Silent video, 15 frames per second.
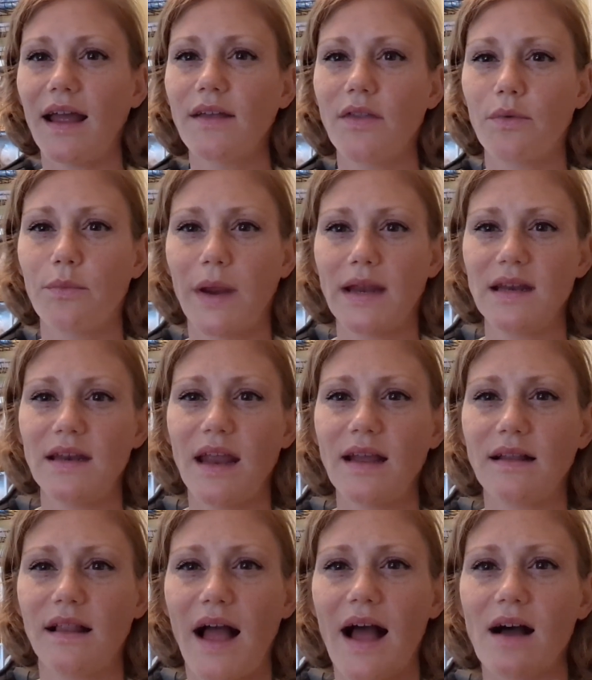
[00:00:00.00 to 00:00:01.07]
The rainy day
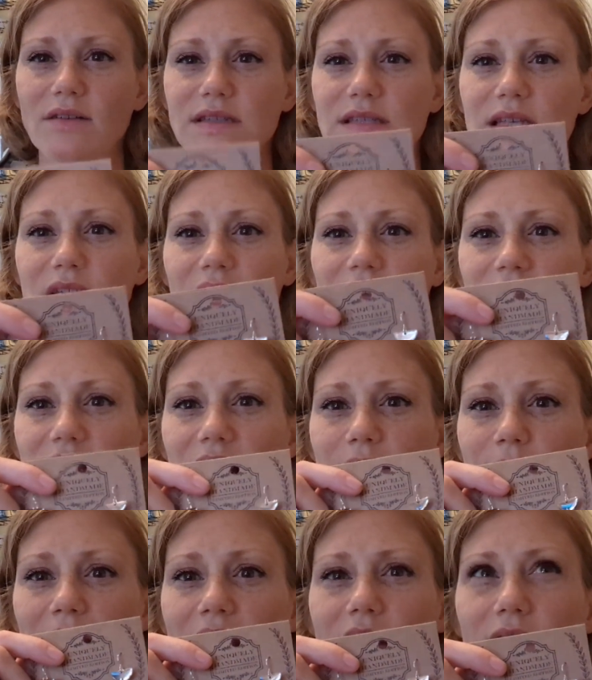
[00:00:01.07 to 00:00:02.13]
clouds that I
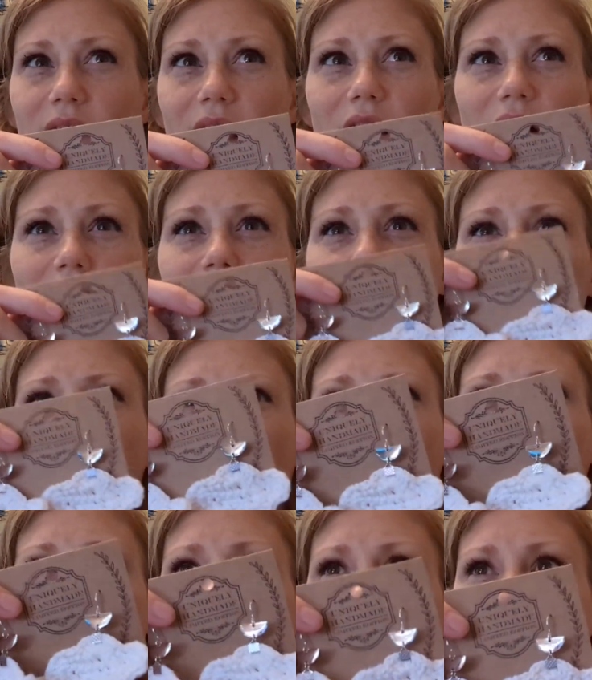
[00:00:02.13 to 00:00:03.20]
make, they are a
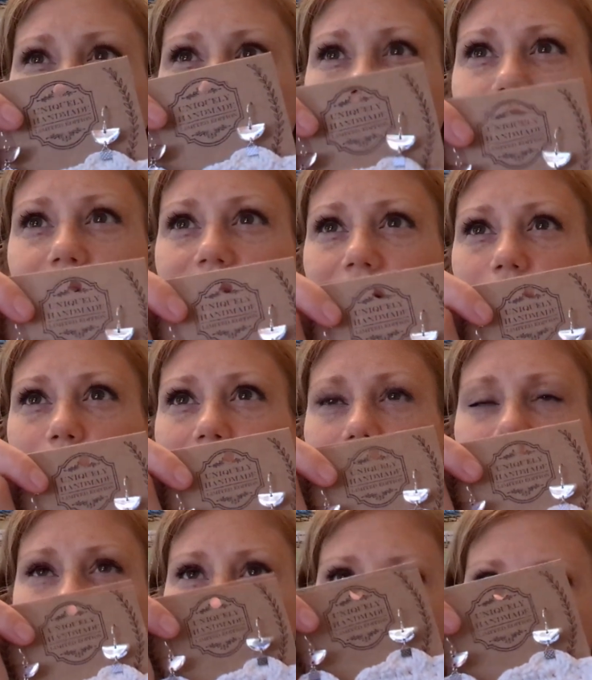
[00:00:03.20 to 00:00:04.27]
bit heavier. That's why I
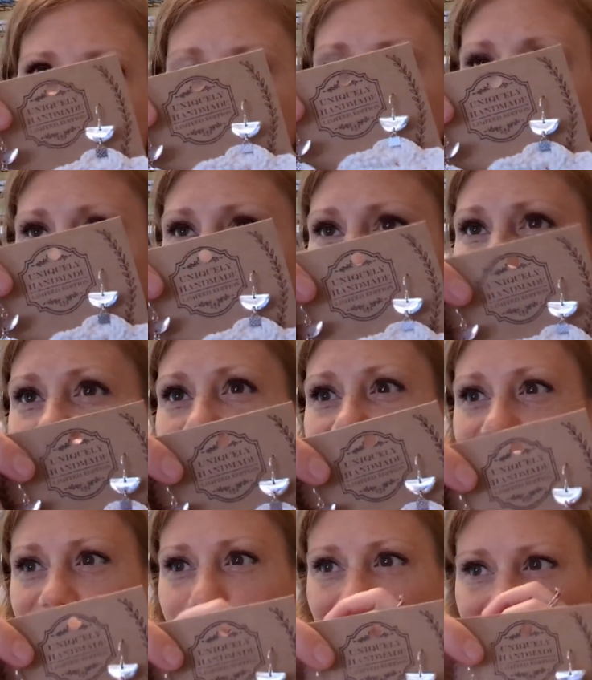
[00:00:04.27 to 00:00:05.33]
like the lightning ones,
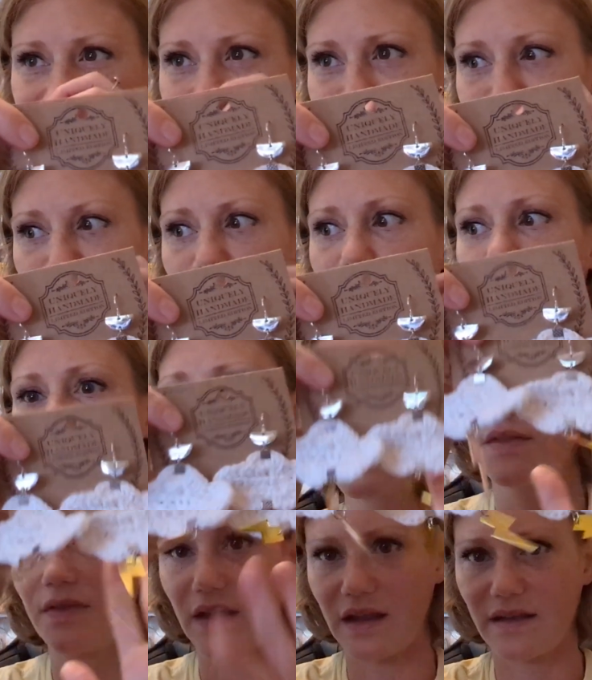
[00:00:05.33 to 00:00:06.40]
just because you have
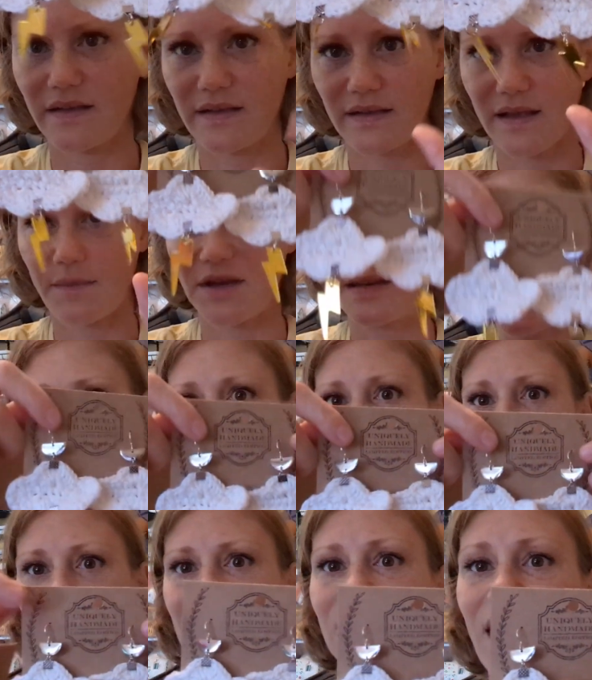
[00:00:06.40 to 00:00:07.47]
more things coming down
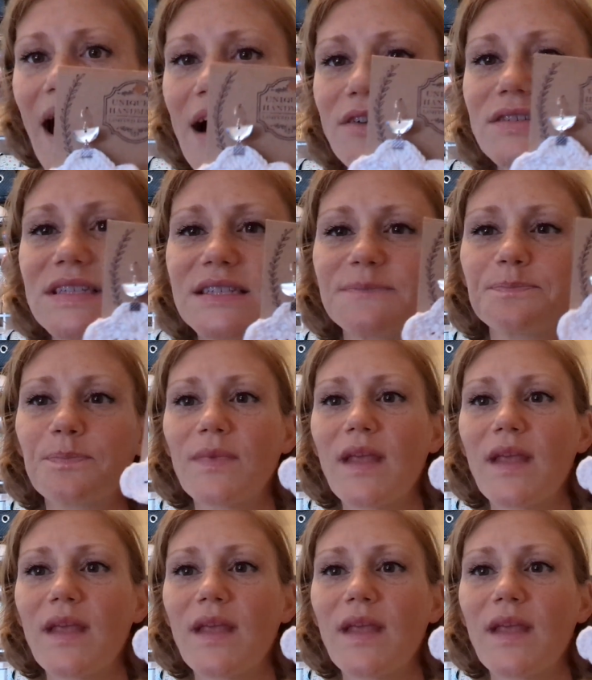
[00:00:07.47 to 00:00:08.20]
from the clouds.